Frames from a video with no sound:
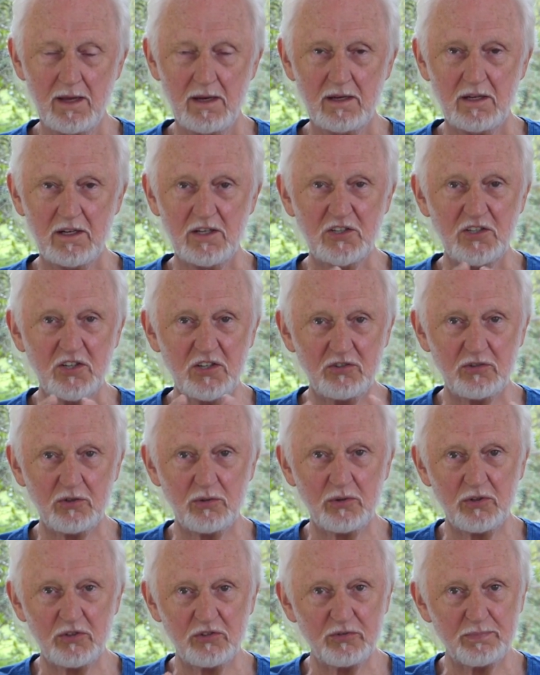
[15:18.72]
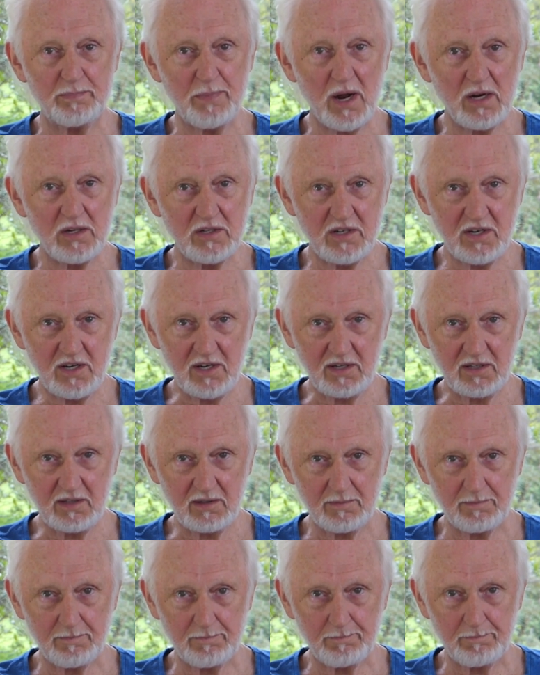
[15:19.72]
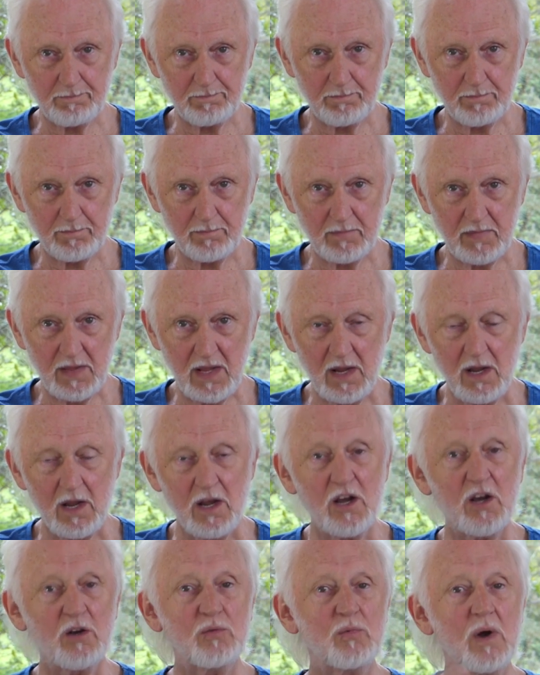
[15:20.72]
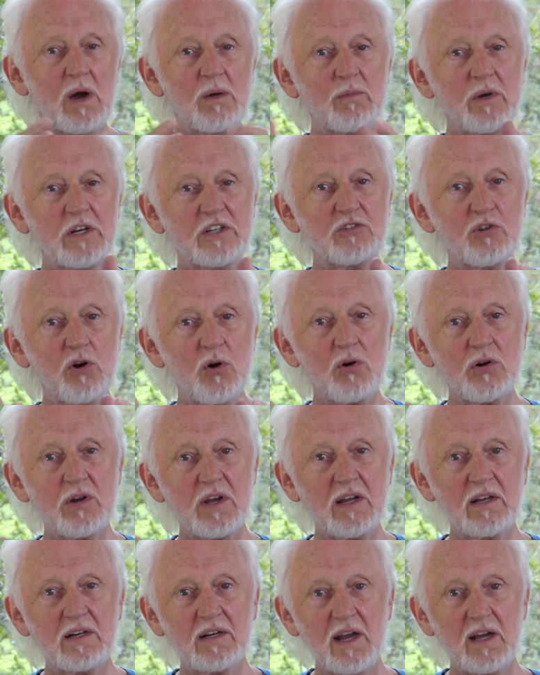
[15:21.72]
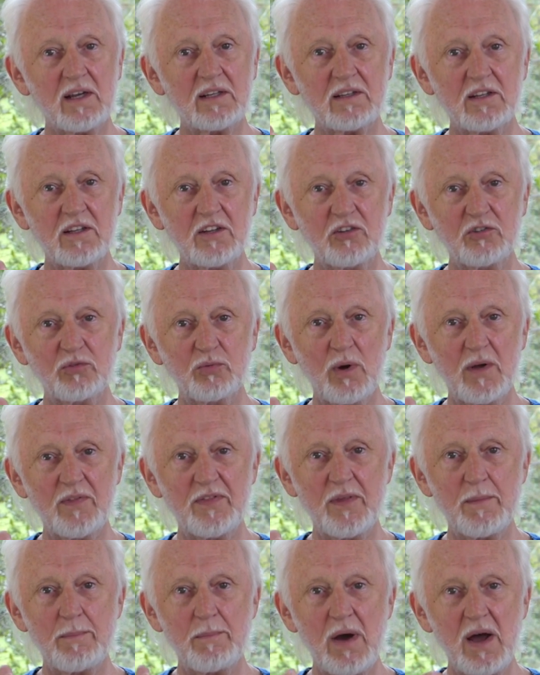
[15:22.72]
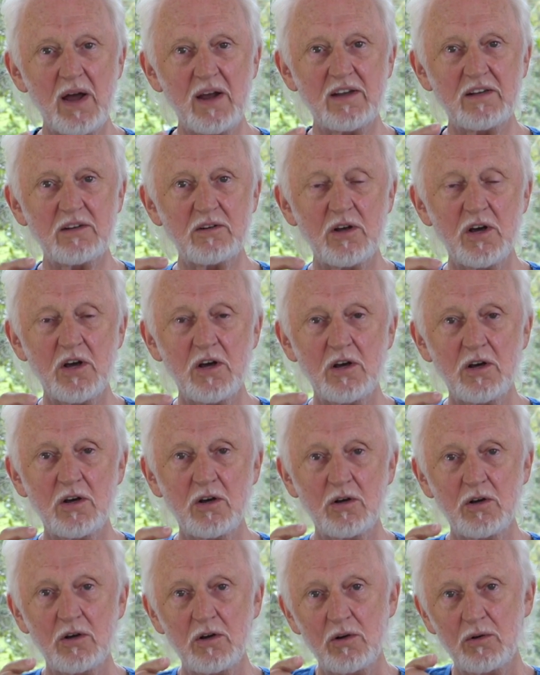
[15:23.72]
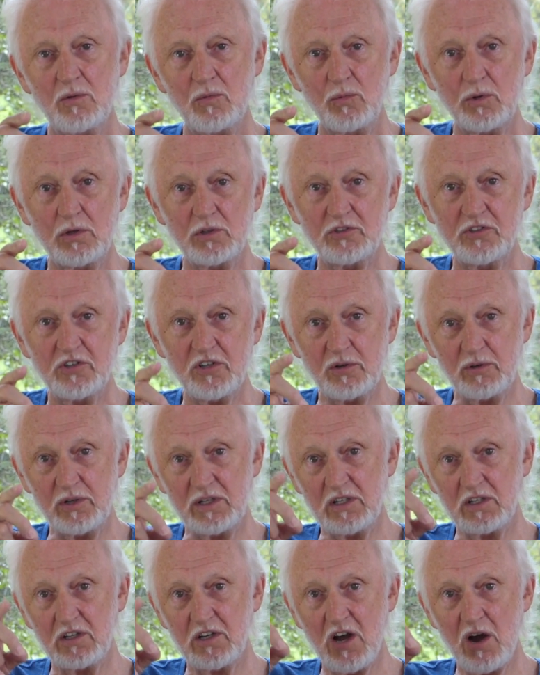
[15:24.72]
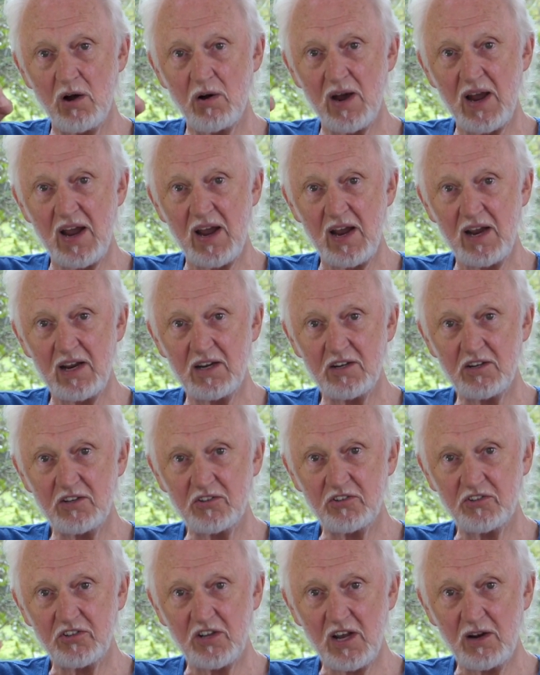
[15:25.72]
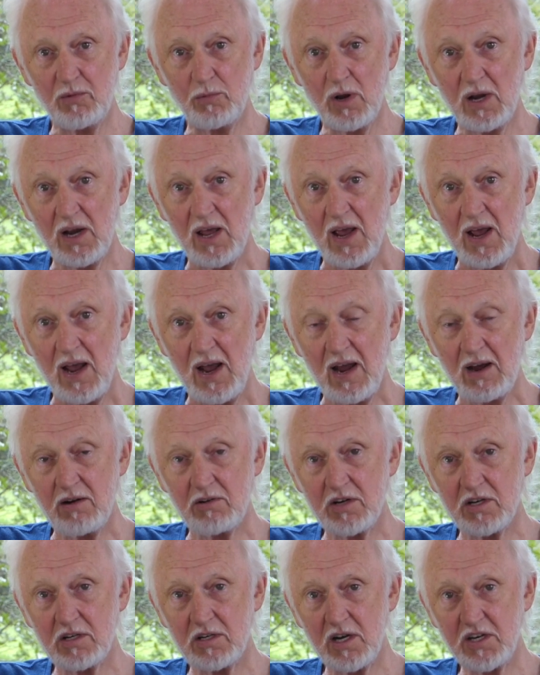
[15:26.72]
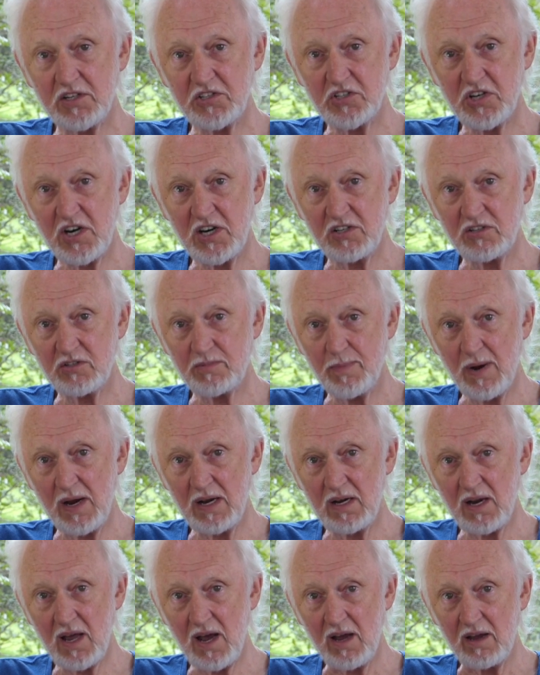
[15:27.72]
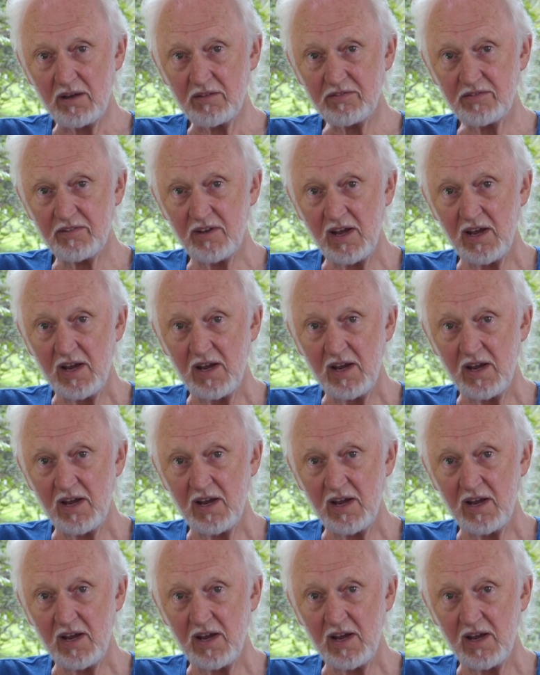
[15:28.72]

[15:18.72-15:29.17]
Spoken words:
It is a responding. And when we're talking like this, what the mind will do, it'll go ahead and say, well, how can I change my life?